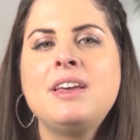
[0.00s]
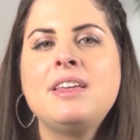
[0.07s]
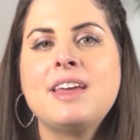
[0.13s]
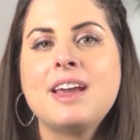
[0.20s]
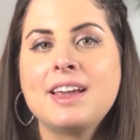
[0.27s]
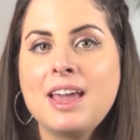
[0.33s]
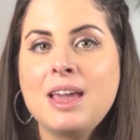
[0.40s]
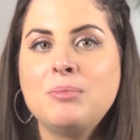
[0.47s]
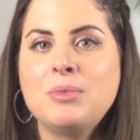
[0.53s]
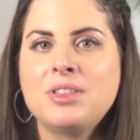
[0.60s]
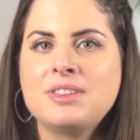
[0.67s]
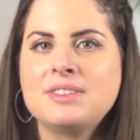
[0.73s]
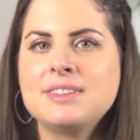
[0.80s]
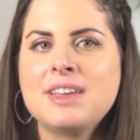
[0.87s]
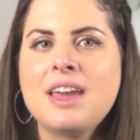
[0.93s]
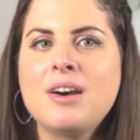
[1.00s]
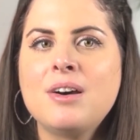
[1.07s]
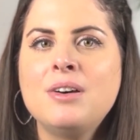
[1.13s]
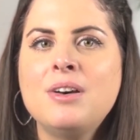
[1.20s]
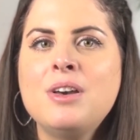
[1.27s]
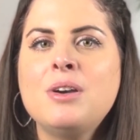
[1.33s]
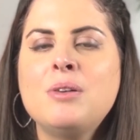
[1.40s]
that came with the
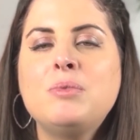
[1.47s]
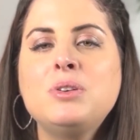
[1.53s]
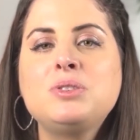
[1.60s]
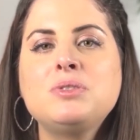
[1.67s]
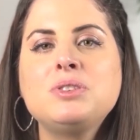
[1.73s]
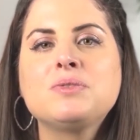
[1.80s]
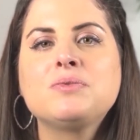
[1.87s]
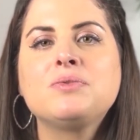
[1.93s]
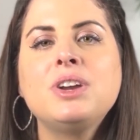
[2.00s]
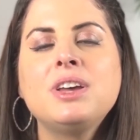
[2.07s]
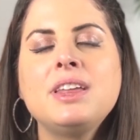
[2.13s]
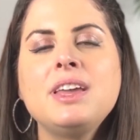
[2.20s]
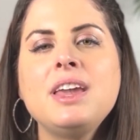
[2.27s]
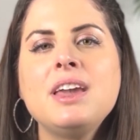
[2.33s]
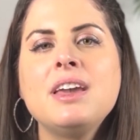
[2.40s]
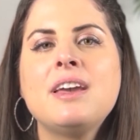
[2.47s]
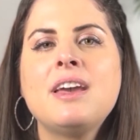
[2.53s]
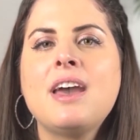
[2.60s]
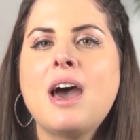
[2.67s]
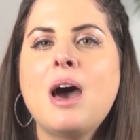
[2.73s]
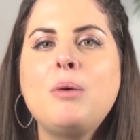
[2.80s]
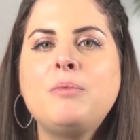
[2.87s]
scale, which was really
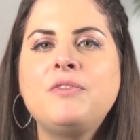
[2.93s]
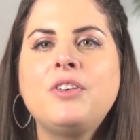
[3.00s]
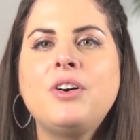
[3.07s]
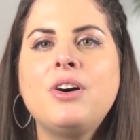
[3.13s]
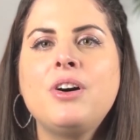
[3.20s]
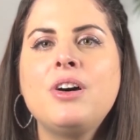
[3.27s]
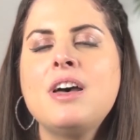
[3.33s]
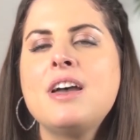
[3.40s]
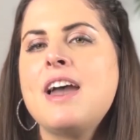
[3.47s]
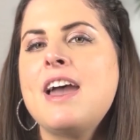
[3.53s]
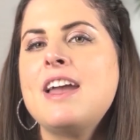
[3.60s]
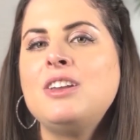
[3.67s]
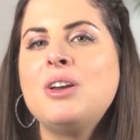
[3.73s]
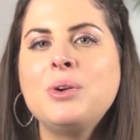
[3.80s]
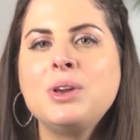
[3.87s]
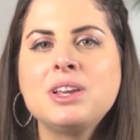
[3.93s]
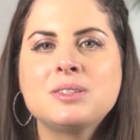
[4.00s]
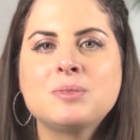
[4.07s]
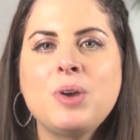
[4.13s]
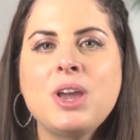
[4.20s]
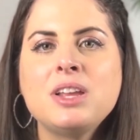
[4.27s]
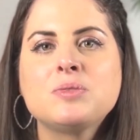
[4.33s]
helpful, and knowing his
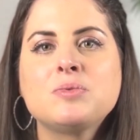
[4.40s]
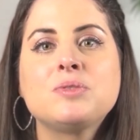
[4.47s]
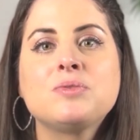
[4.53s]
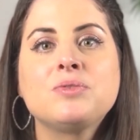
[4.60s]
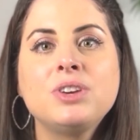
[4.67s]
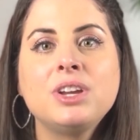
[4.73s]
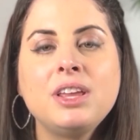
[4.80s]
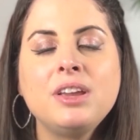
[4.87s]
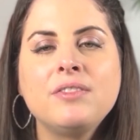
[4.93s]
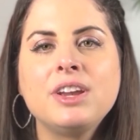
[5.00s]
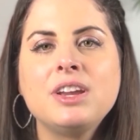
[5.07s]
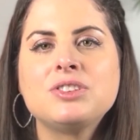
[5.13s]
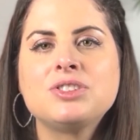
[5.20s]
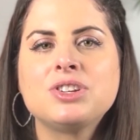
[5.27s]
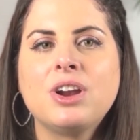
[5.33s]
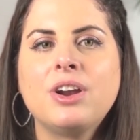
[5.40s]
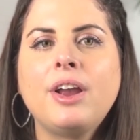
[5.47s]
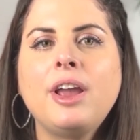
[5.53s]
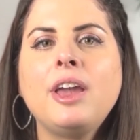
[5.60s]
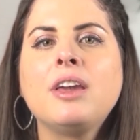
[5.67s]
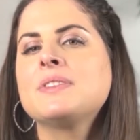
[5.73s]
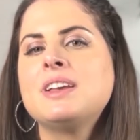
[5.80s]
weights was really
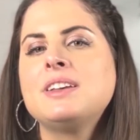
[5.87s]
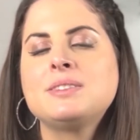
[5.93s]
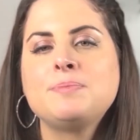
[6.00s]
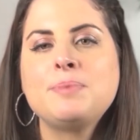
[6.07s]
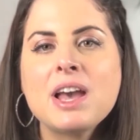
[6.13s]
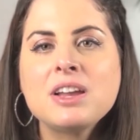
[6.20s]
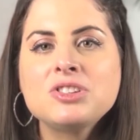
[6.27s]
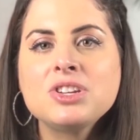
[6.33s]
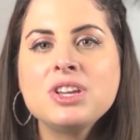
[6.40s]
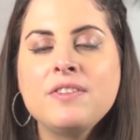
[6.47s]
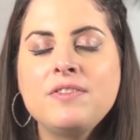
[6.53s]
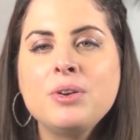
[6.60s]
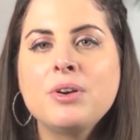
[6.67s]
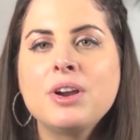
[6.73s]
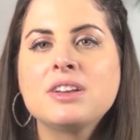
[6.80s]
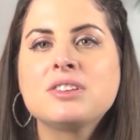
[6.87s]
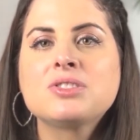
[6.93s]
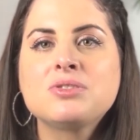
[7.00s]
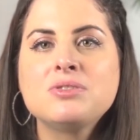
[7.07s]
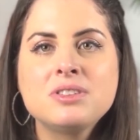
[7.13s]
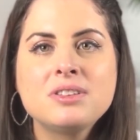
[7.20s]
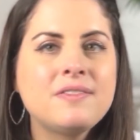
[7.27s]
reassuring, especially if you are
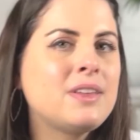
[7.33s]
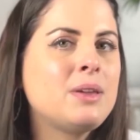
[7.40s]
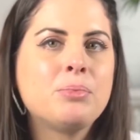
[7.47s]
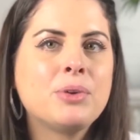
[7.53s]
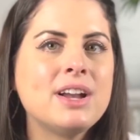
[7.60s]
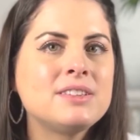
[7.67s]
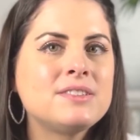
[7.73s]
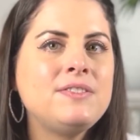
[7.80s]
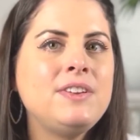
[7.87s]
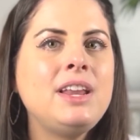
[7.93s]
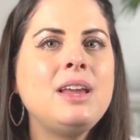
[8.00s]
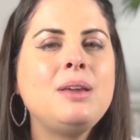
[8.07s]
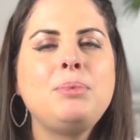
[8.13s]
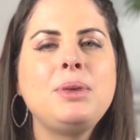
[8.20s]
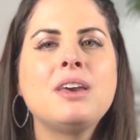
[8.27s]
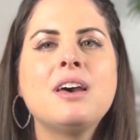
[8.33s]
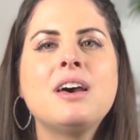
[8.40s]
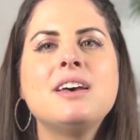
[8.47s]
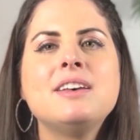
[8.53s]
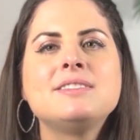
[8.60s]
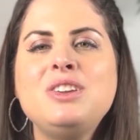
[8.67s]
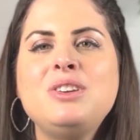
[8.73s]
exclusively breastfeeding,
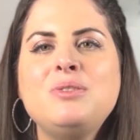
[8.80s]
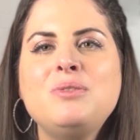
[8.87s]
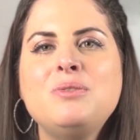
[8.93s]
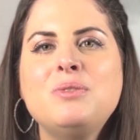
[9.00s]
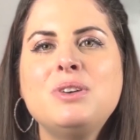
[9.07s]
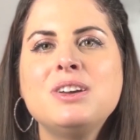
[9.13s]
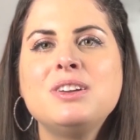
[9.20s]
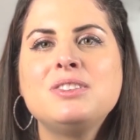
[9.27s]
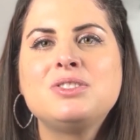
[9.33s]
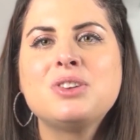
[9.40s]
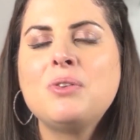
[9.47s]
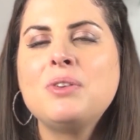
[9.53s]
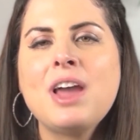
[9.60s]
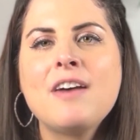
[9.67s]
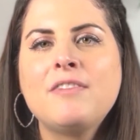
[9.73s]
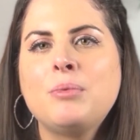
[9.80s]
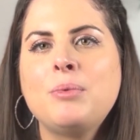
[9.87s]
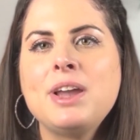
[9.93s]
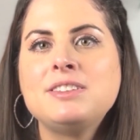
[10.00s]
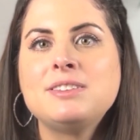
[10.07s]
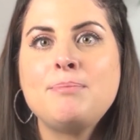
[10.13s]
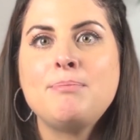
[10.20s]
because you don't have a
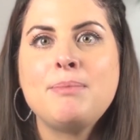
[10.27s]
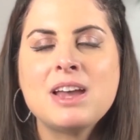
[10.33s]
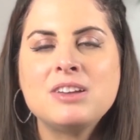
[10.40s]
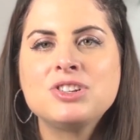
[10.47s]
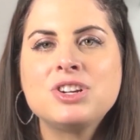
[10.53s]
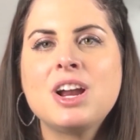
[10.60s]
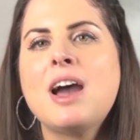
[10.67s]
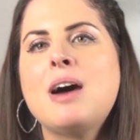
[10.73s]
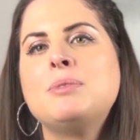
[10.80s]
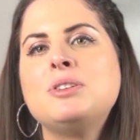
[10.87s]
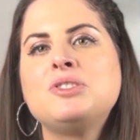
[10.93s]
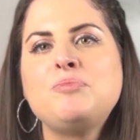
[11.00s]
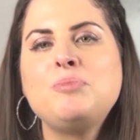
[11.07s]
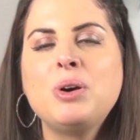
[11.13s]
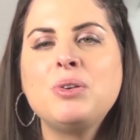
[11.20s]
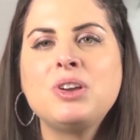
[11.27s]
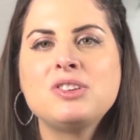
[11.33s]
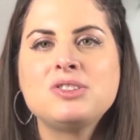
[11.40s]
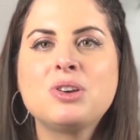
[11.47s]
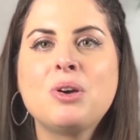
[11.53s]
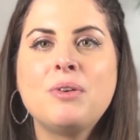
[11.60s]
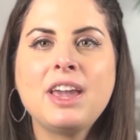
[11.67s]
way to measure how much milk
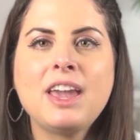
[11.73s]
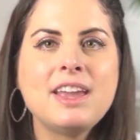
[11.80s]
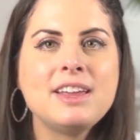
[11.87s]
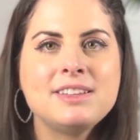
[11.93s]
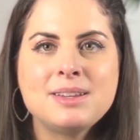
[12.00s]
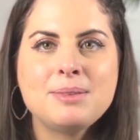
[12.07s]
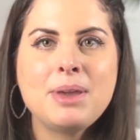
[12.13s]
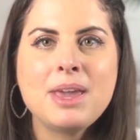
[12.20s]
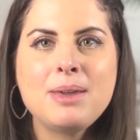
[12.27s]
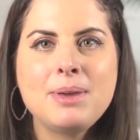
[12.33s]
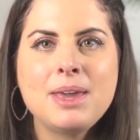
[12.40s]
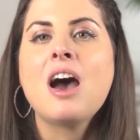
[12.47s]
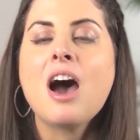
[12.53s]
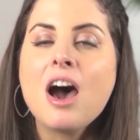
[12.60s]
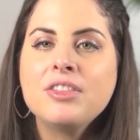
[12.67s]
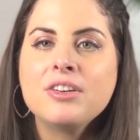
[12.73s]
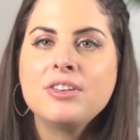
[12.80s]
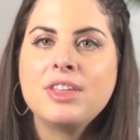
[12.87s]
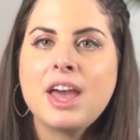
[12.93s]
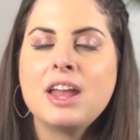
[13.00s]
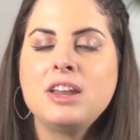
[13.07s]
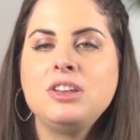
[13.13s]
is going into baby, other
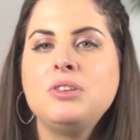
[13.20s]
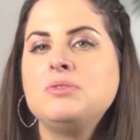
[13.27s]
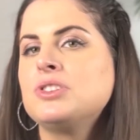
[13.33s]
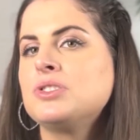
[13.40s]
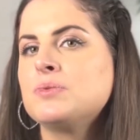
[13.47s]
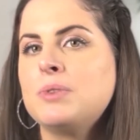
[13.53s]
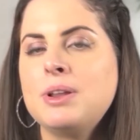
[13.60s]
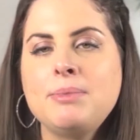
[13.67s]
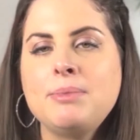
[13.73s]
than you just want to